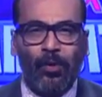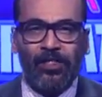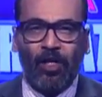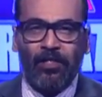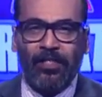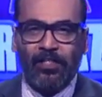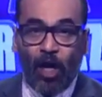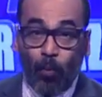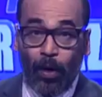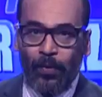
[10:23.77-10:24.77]
quiz contest,
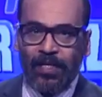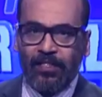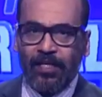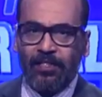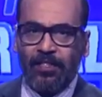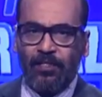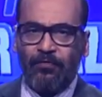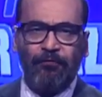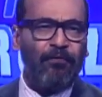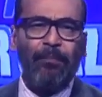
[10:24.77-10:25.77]
where we test these
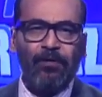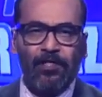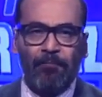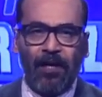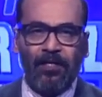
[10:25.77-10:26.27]
fabulous